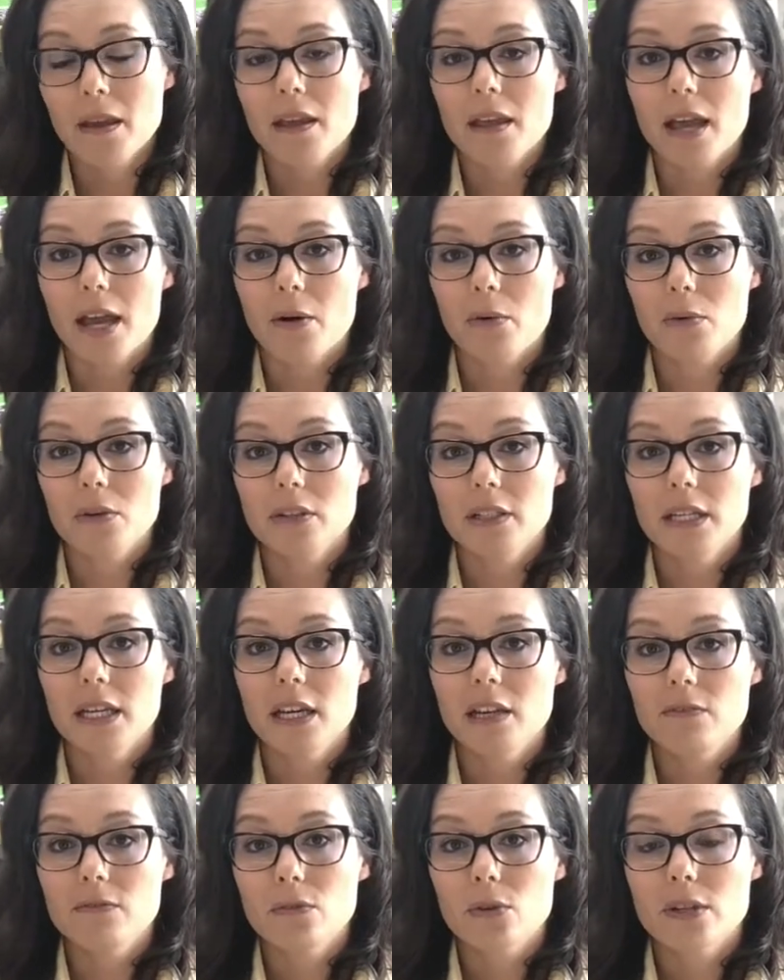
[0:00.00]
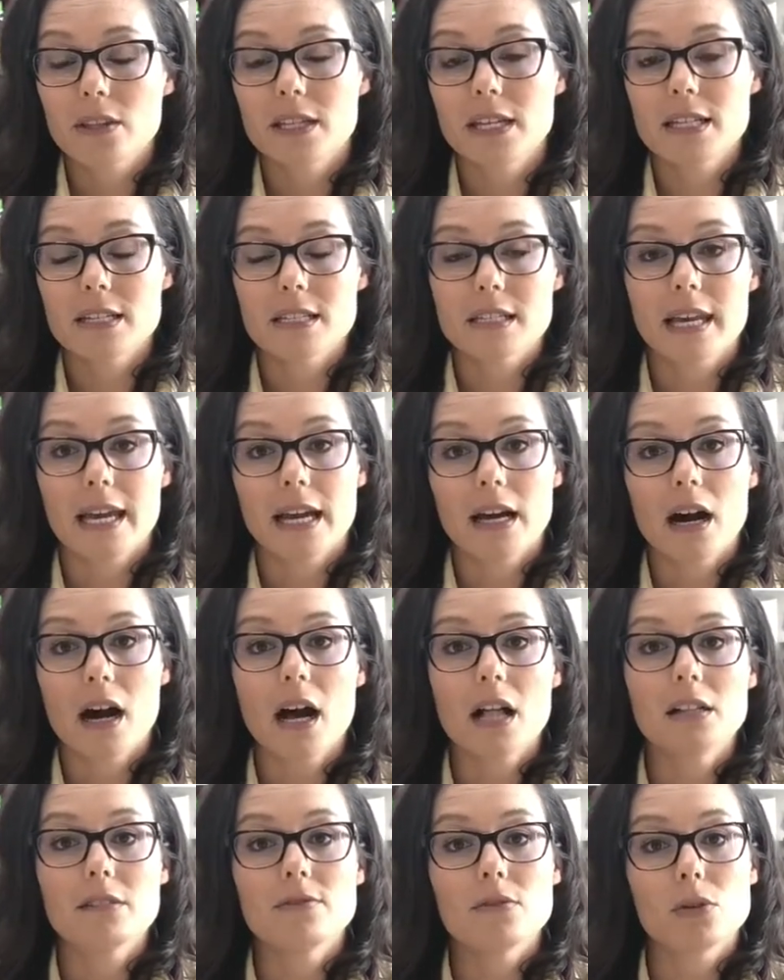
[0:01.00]
And we're looking for things like
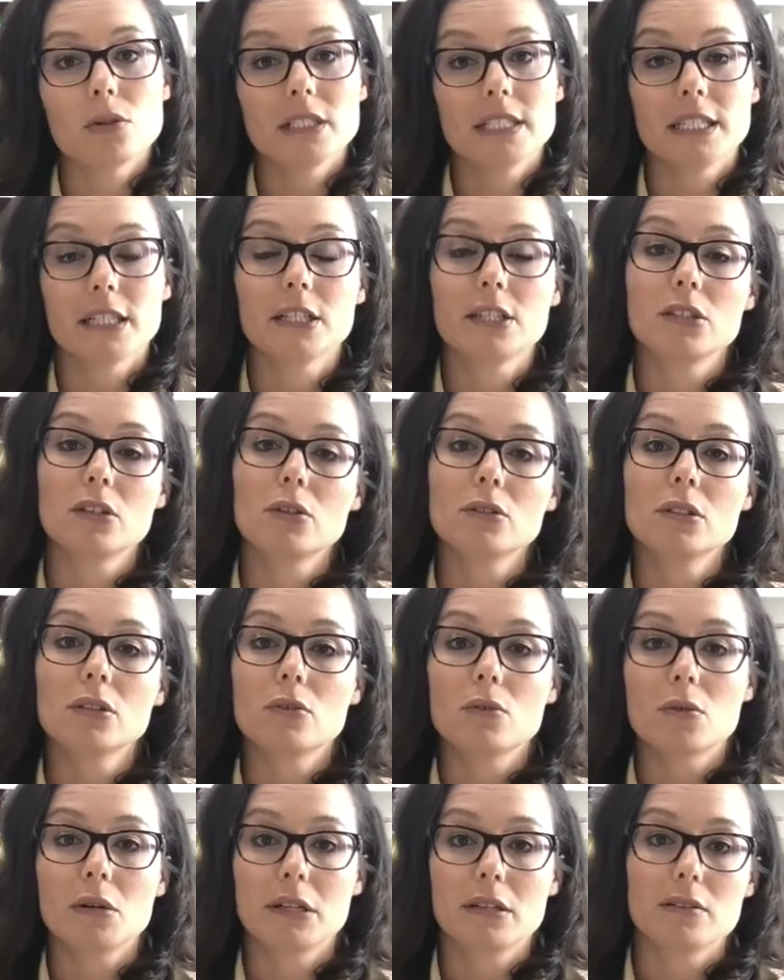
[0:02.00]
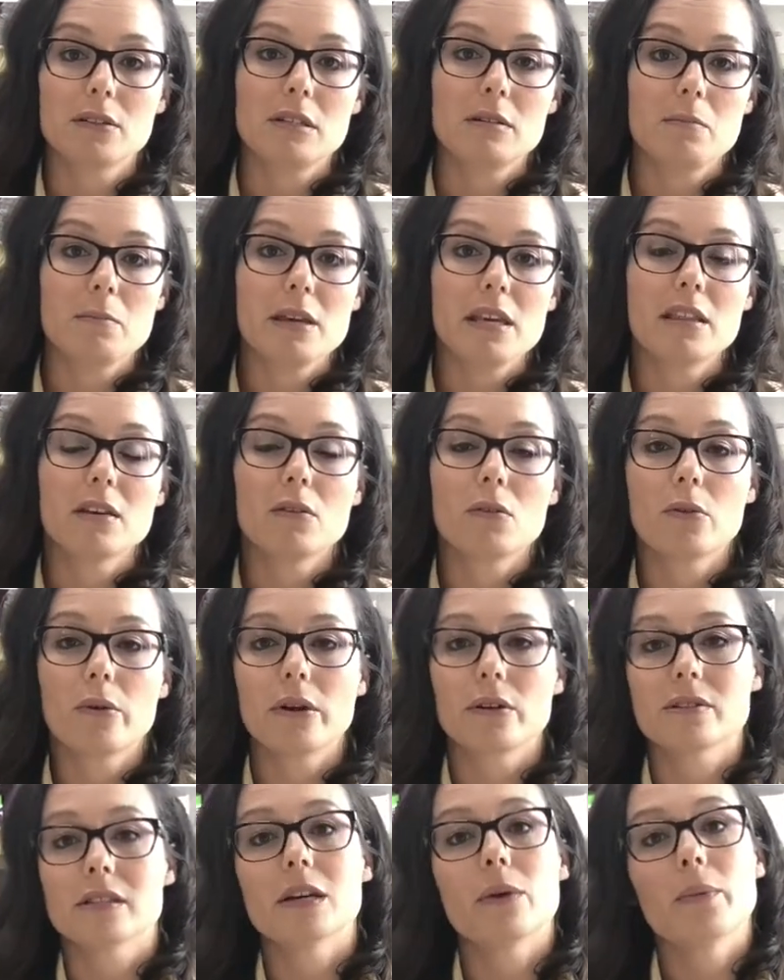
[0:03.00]
olive oil and canola oil to be the
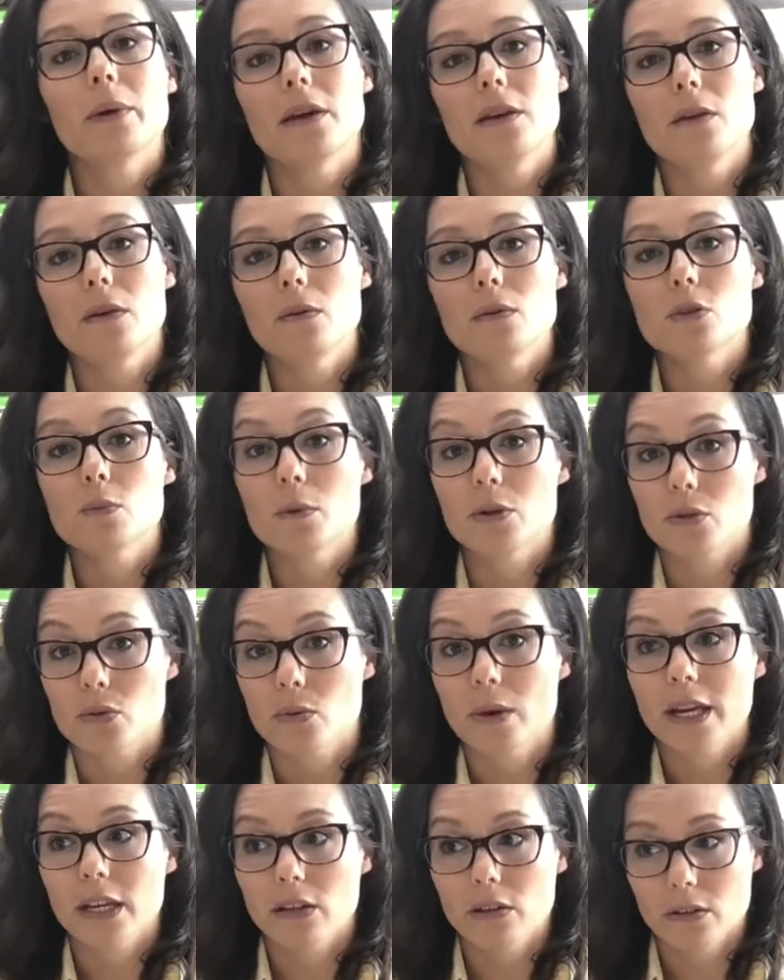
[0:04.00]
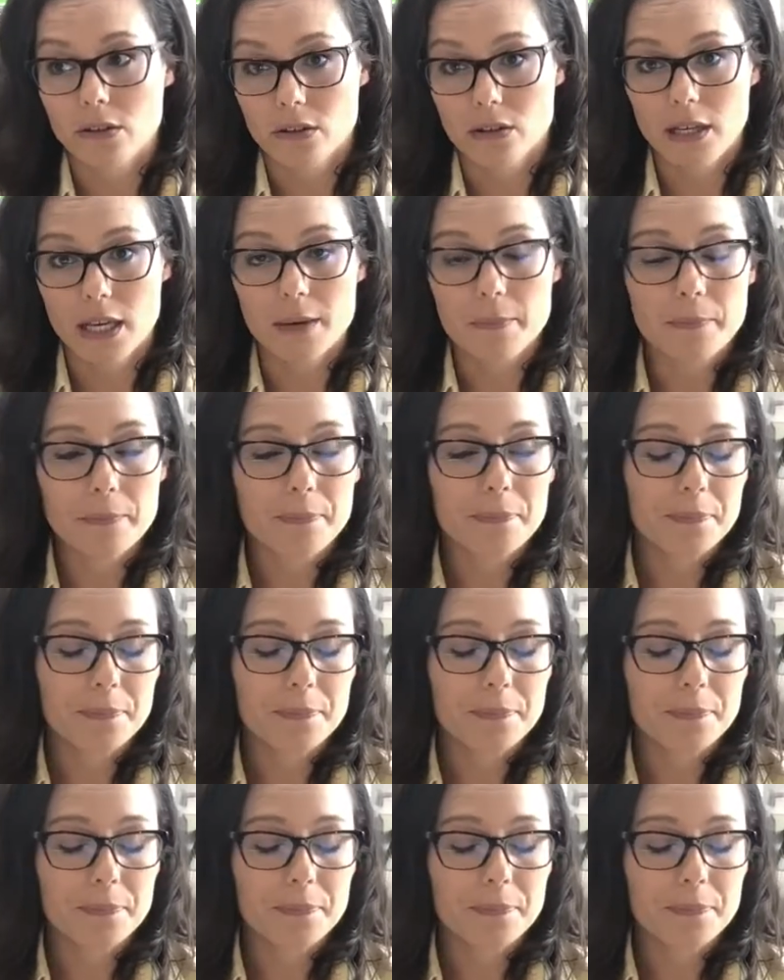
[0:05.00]
oils that we use most regularly.